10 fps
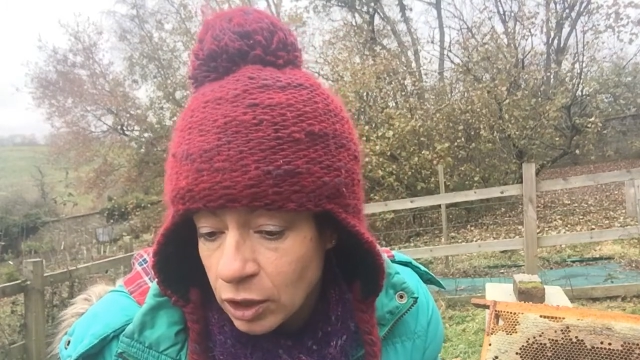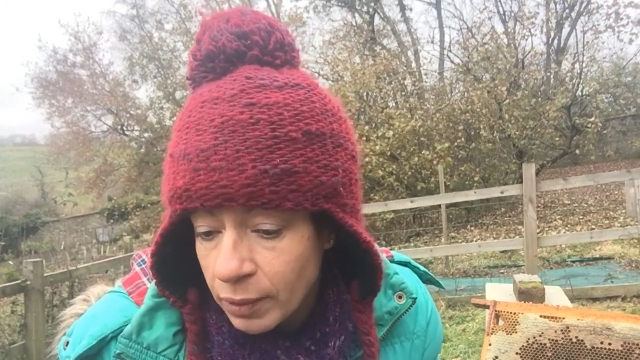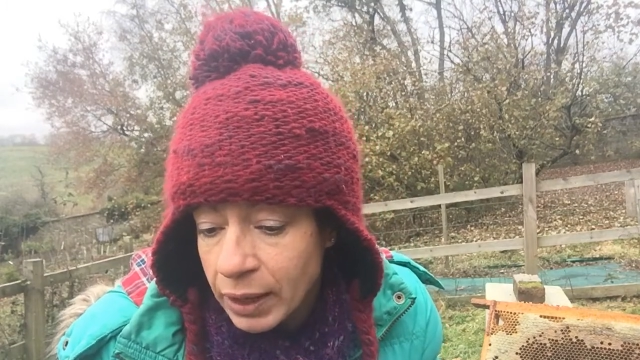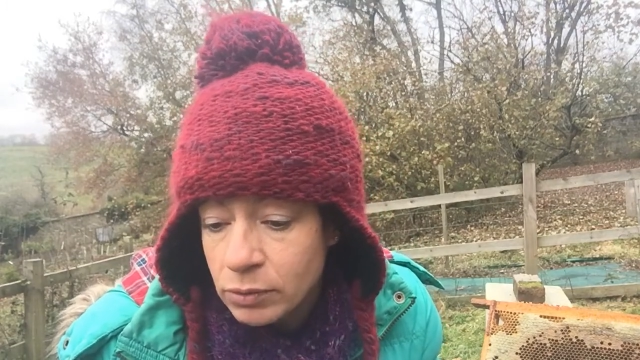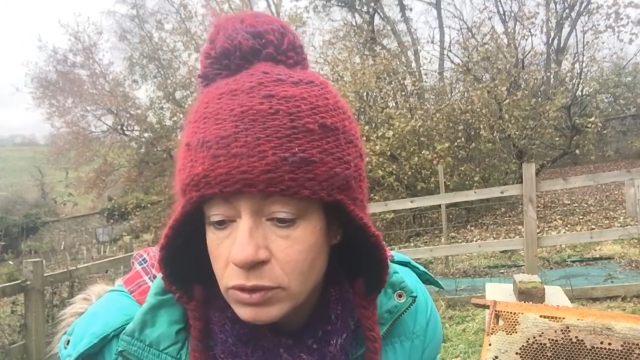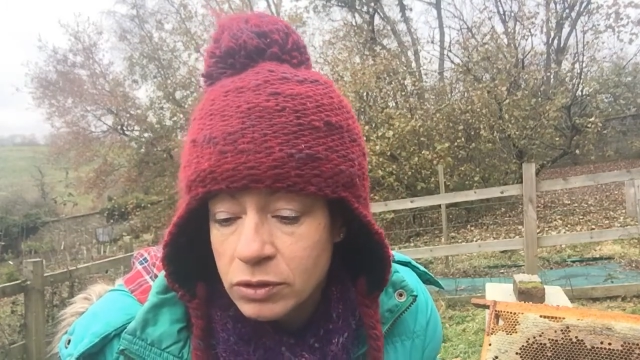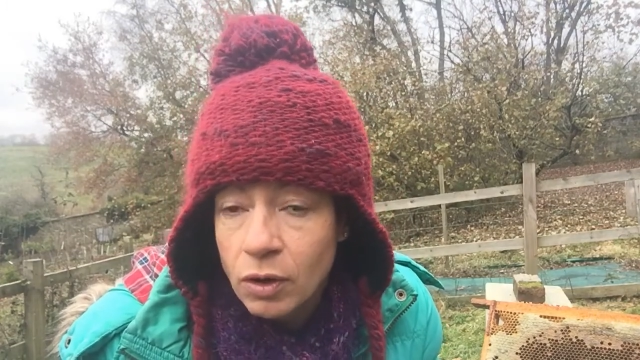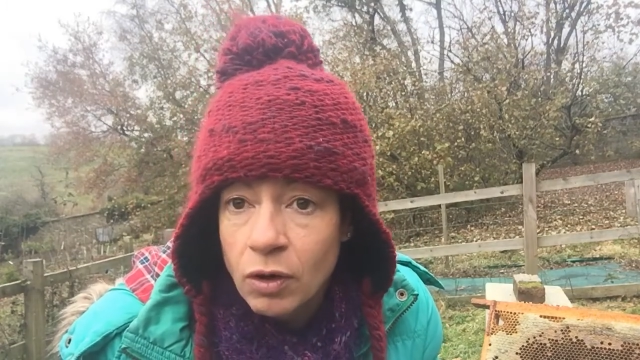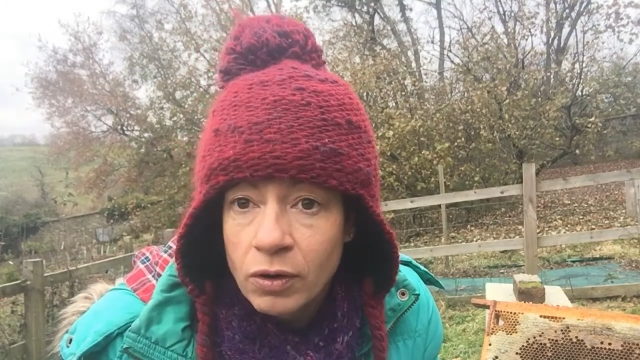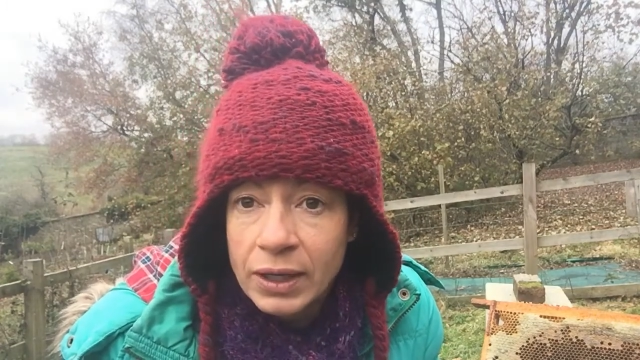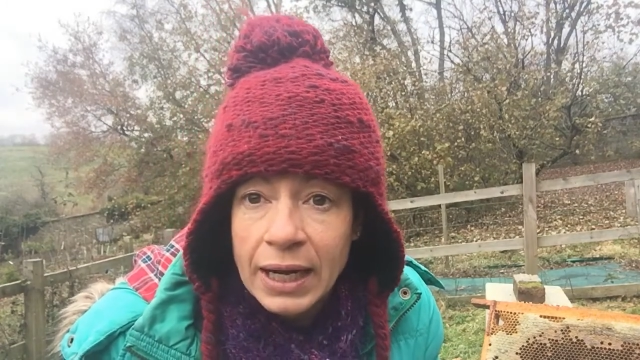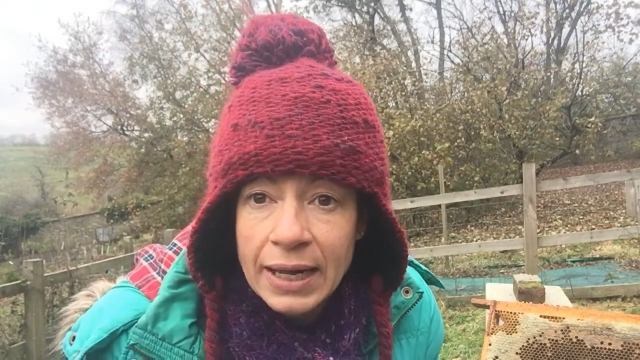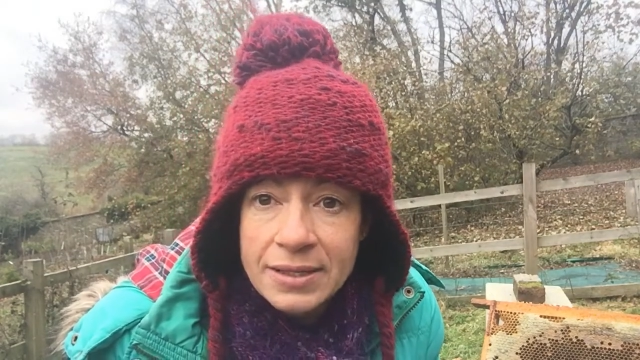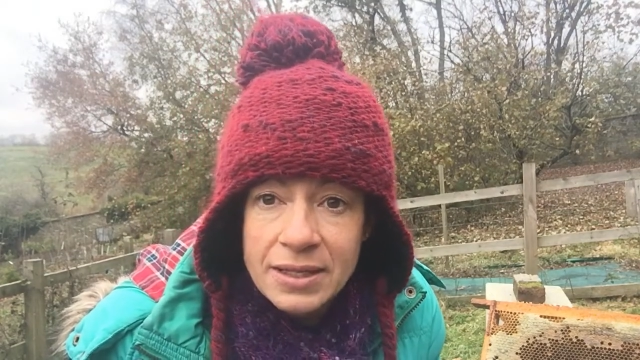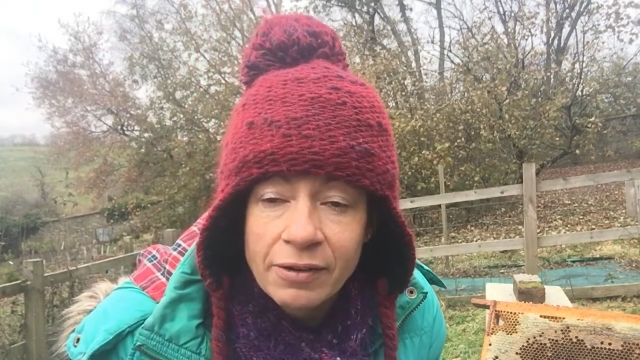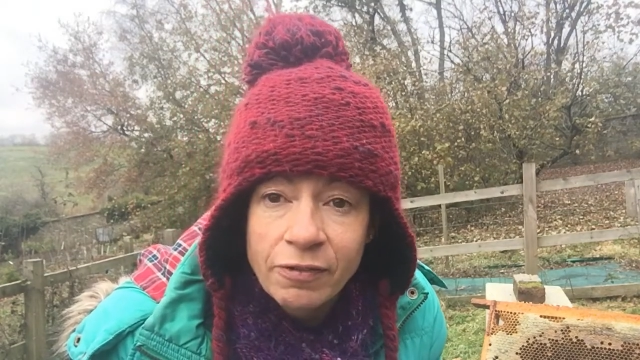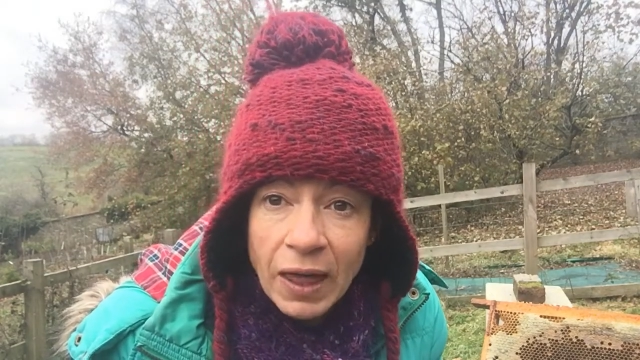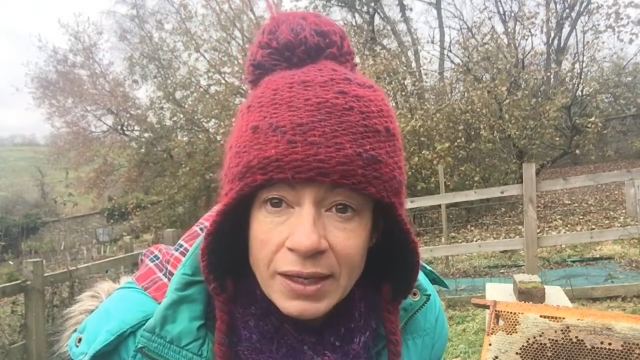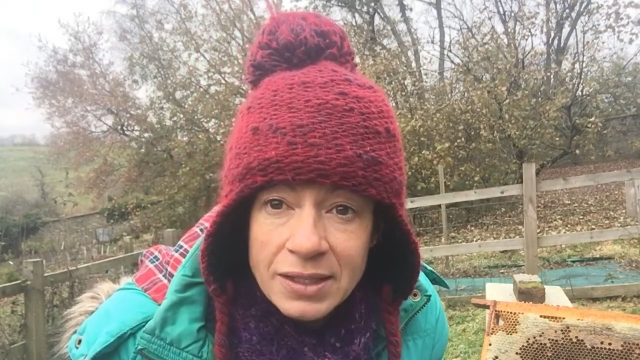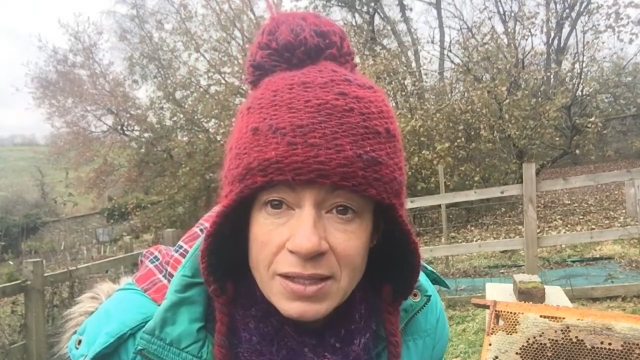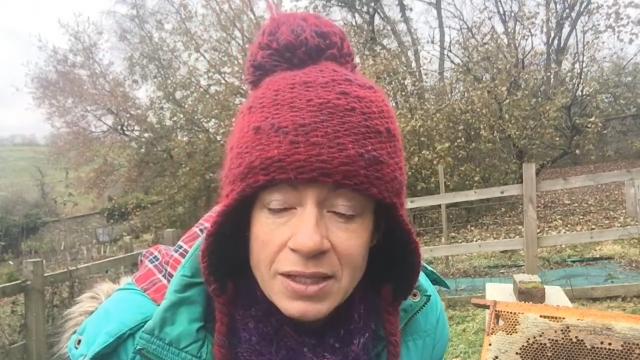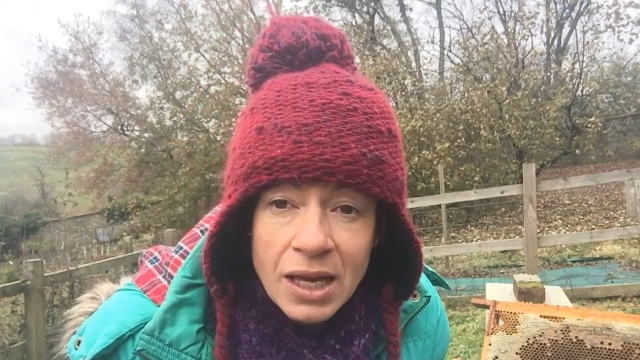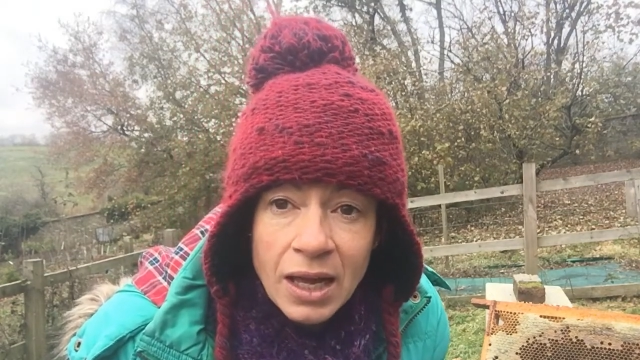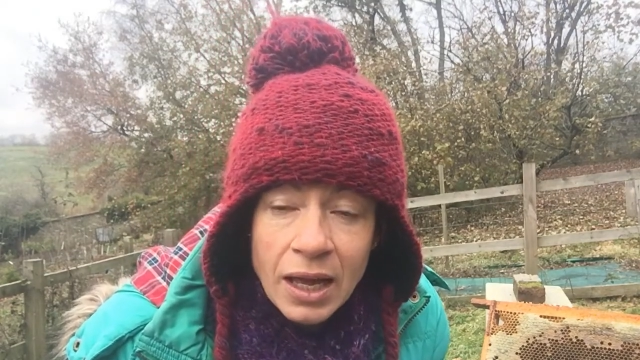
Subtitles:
go out on cleansing flights